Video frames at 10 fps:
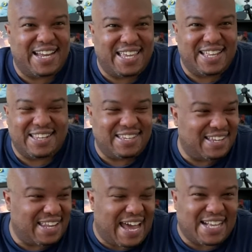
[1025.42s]
and you
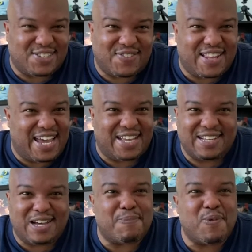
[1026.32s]
last for like
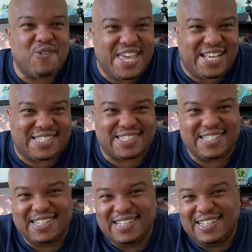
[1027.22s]
a couple weeks,
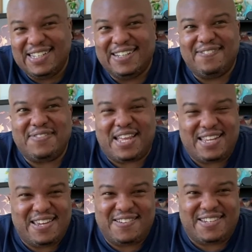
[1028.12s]
and
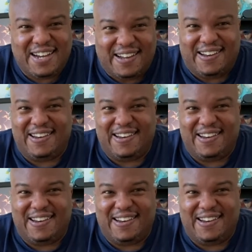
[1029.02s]
then you're done,